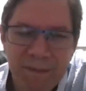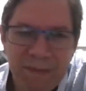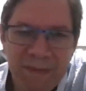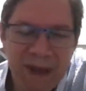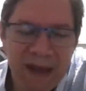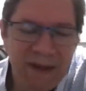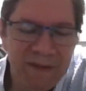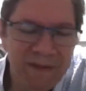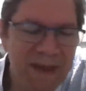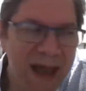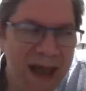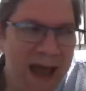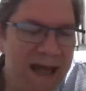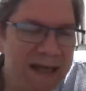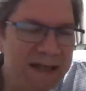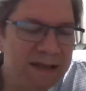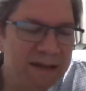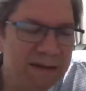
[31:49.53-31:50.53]
that
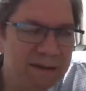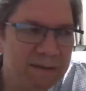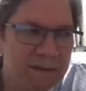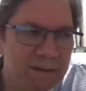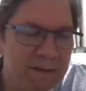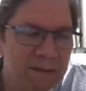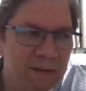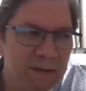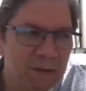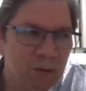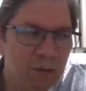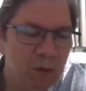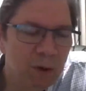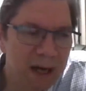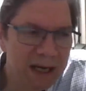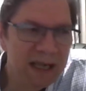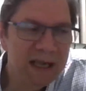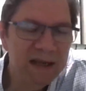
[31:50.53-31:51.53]
that
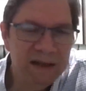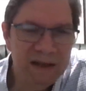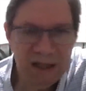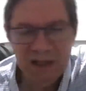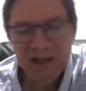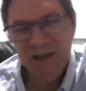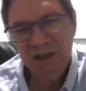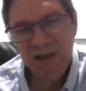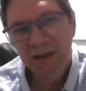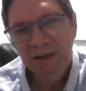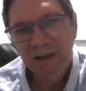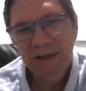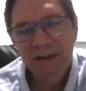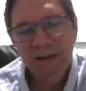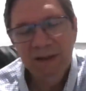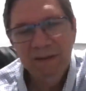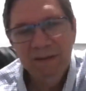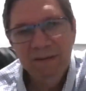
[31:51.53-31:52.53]
recognition
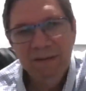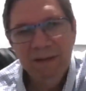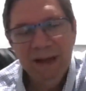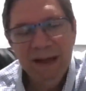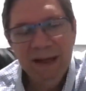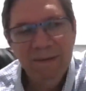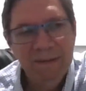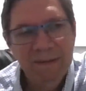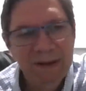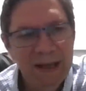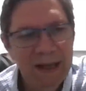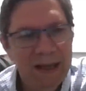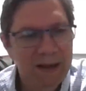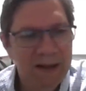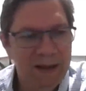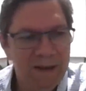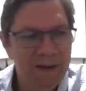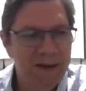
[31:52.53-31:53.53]

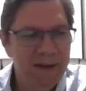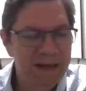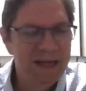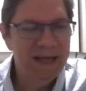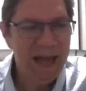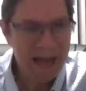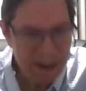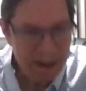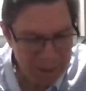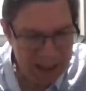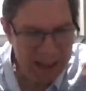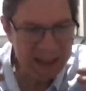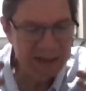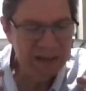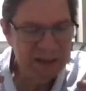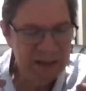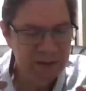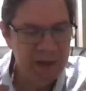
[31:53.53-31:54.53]
it, it came
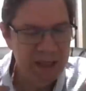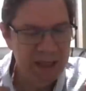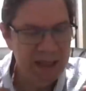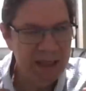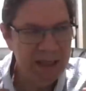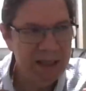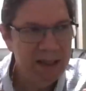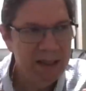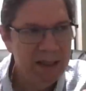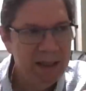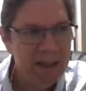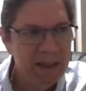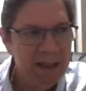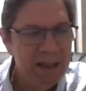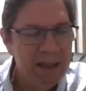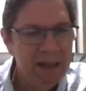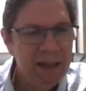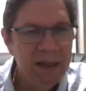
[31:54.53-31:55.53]
into me,
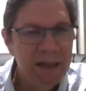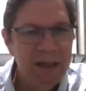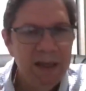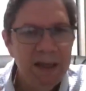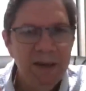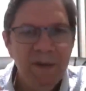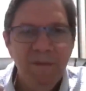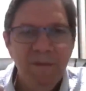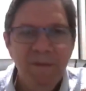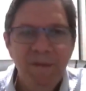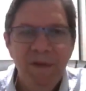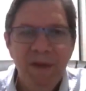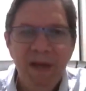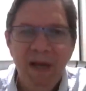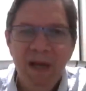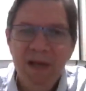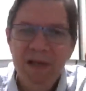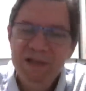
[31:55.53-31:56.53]

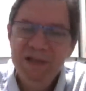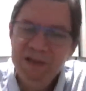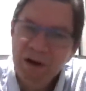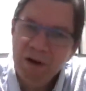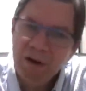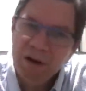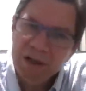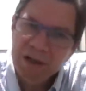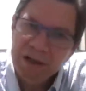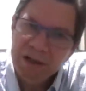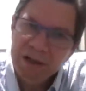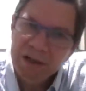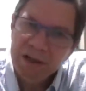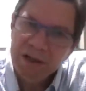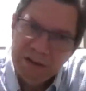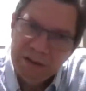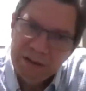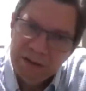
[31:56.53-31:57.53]
and I started
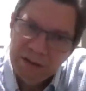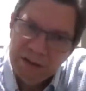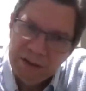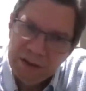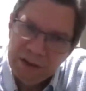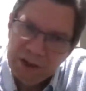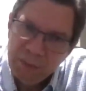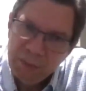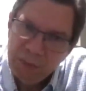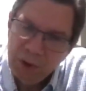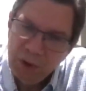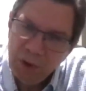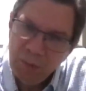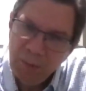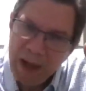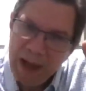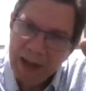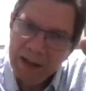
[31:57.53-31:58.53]
to
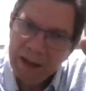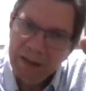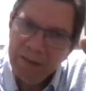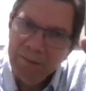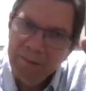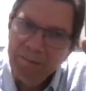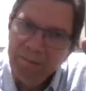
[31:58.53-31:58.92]
pull back.